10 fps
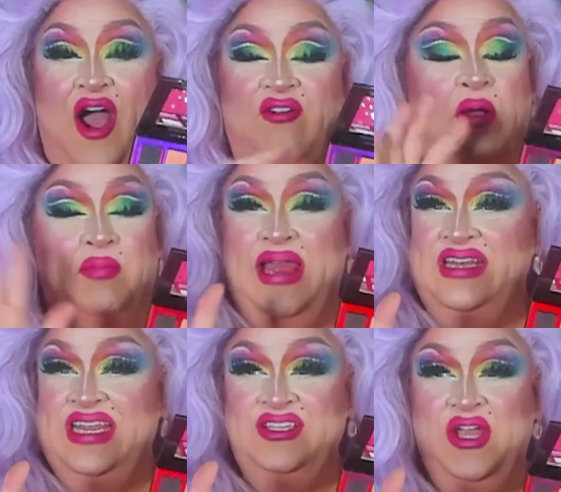are all
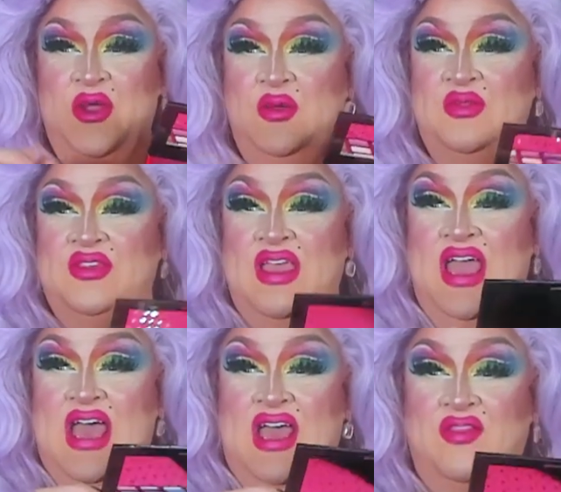blending tones.
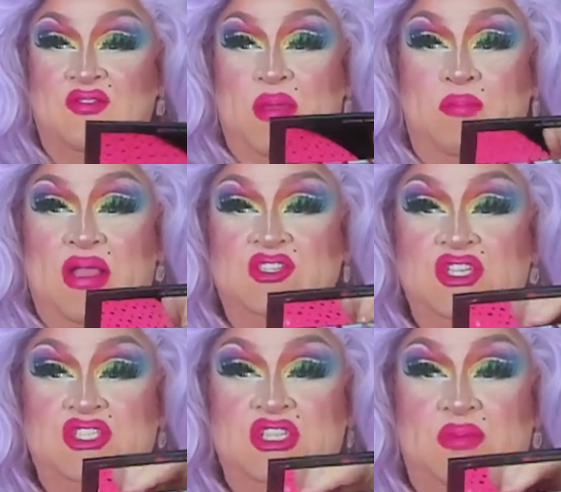There's a bunch
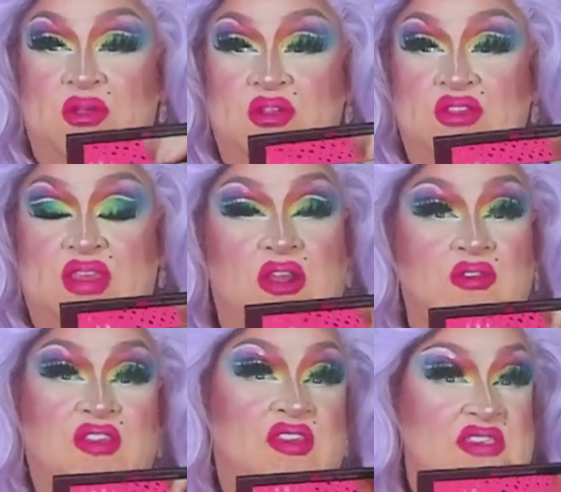of shimmers that
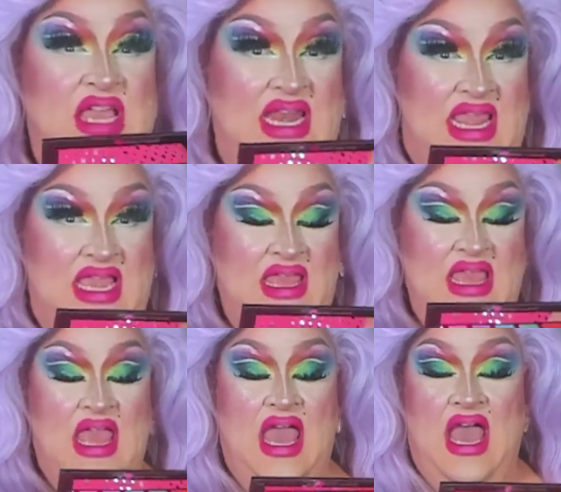are stunning.
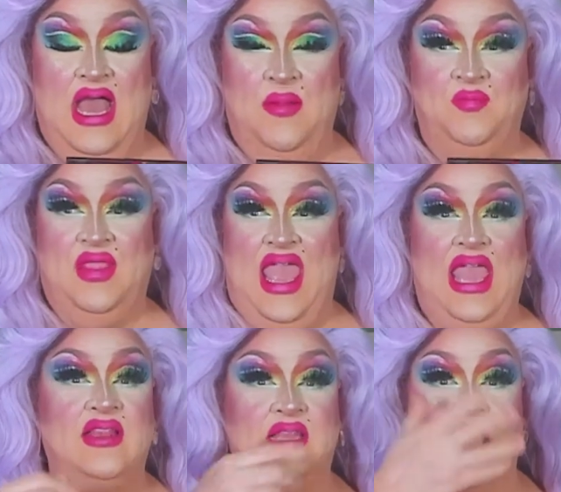
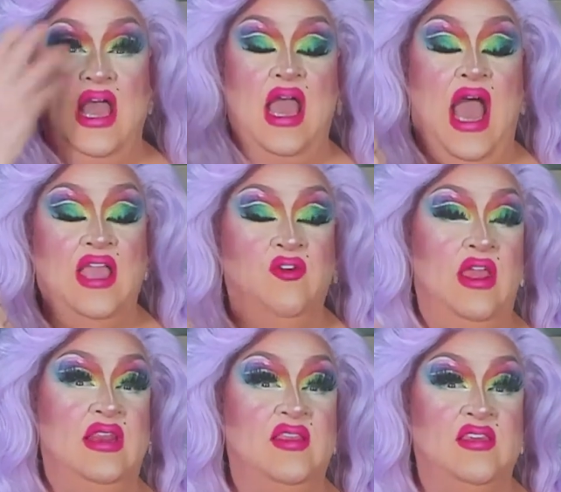And I
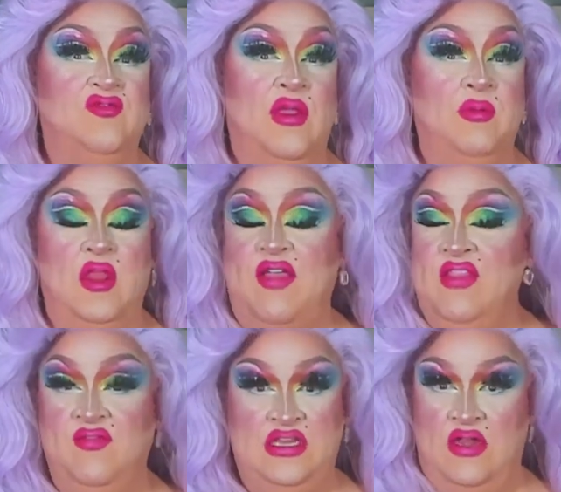created this rainbow.
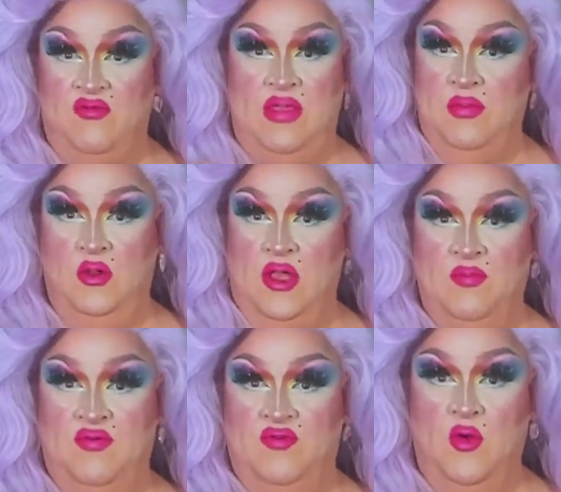I've never done a rainbow
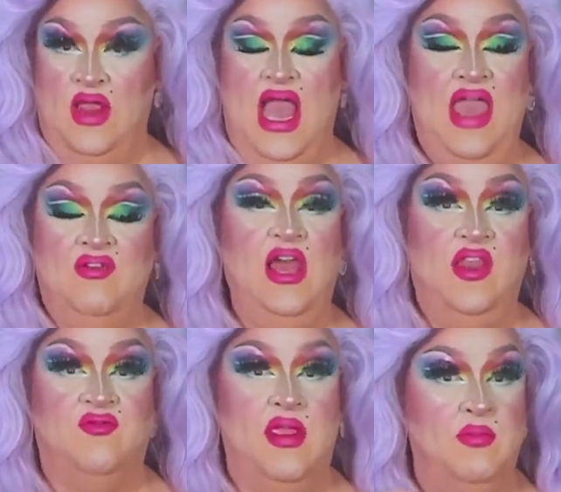look before. I have a
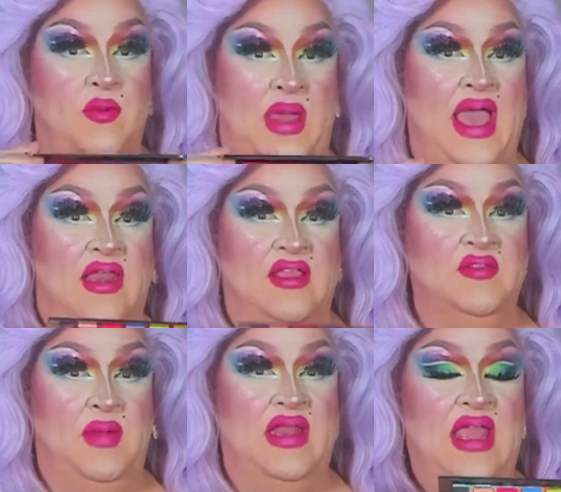lot of rainbow
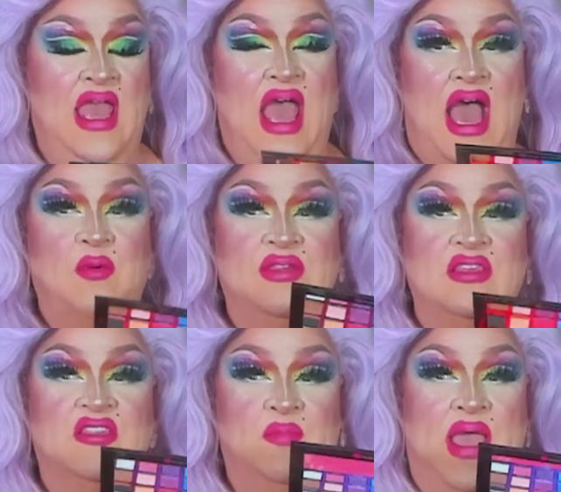palettes, but I was
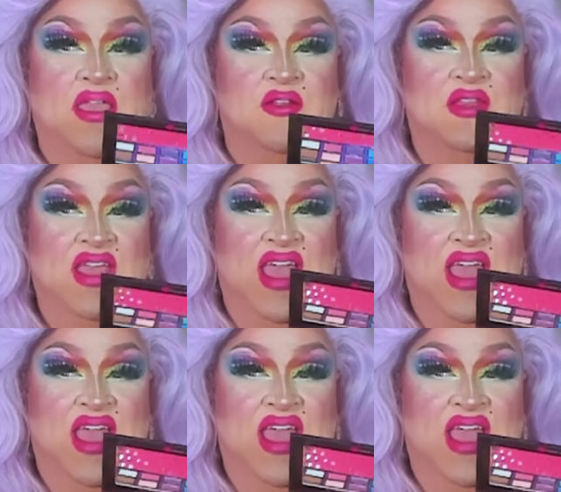inspired